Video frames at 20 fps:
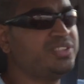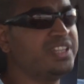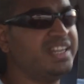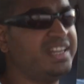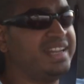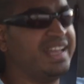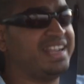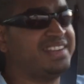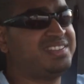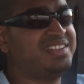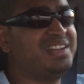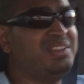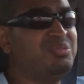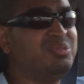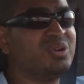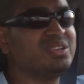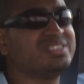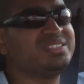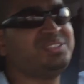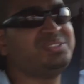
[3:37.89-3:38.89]
that it actually
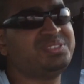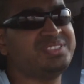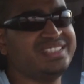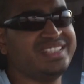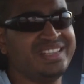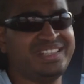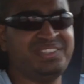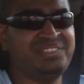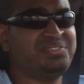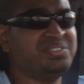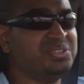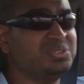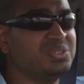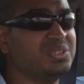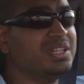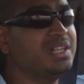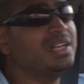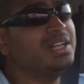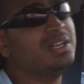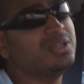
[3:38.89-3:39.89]
was using any fuel,
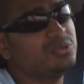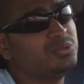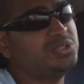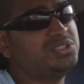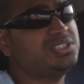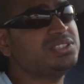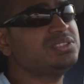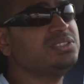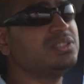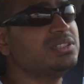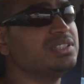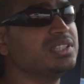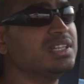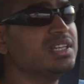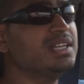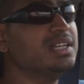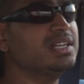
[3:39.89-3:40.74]
which is good.